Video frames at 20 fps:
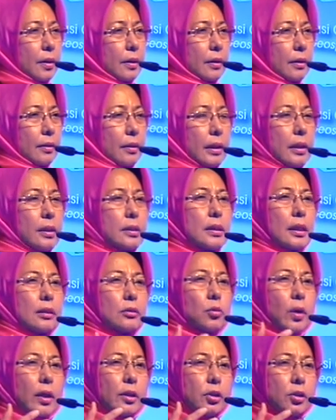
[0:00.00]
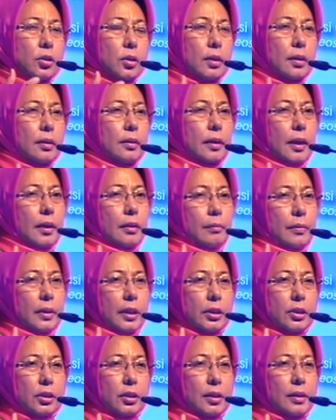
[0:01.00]
things that to ensure that
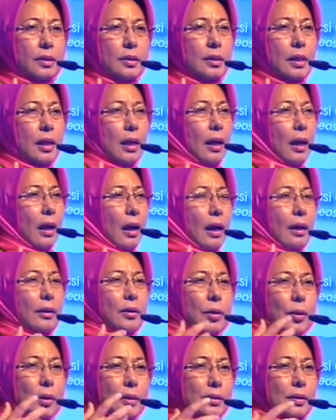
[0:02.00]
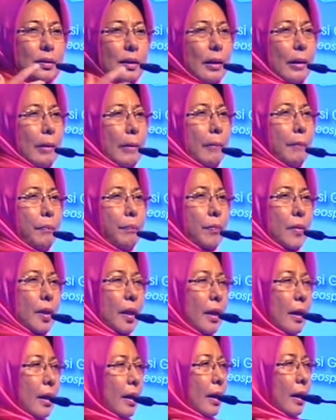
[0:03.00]
Malaysians are not,
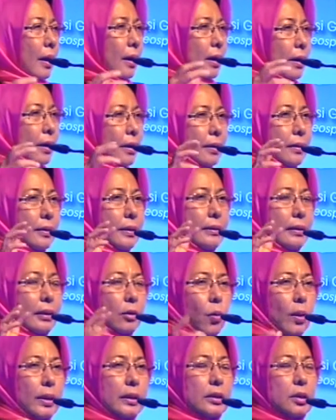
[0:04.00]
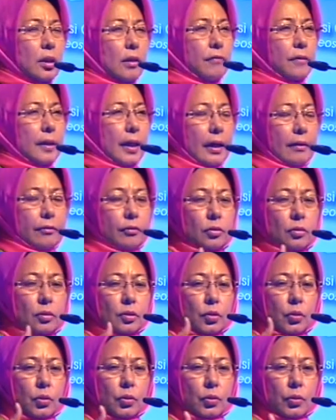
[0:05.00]
the quality of life,
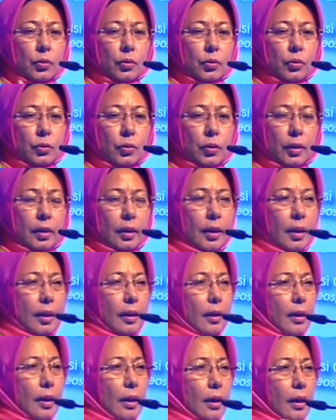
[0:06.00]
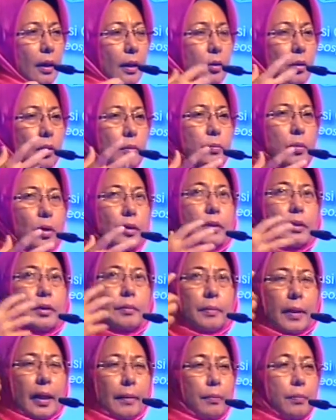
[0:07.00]
you are not
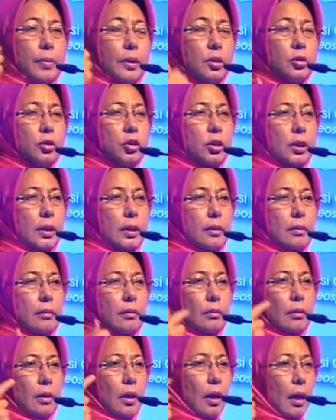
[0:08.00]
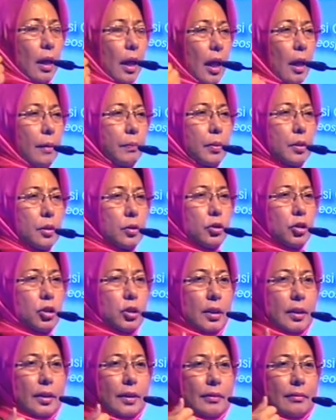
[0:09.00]
bothered by pollution, air
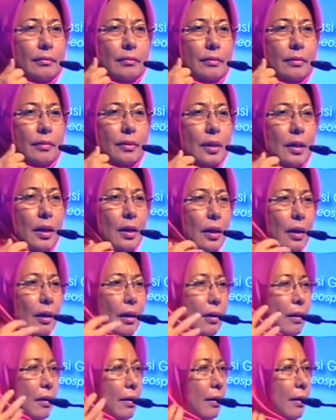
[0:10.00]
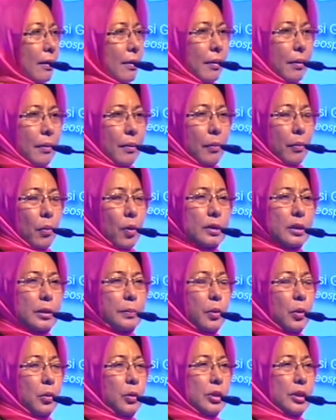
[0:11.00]
pollution, water
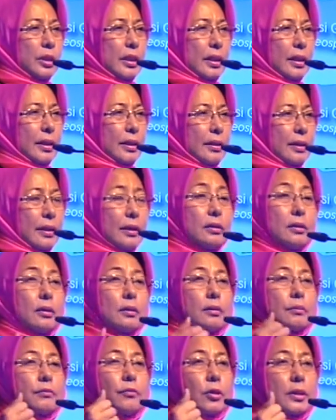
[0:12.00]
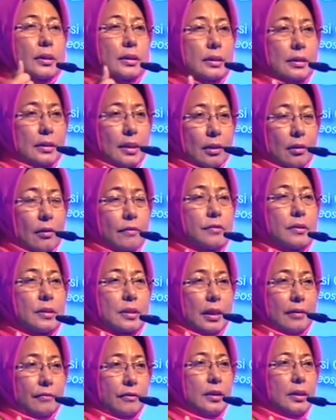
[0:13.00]
pollution, for the sake of
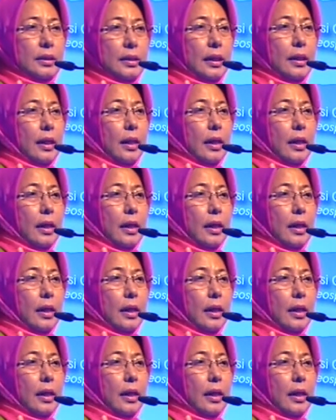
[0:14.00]
safety,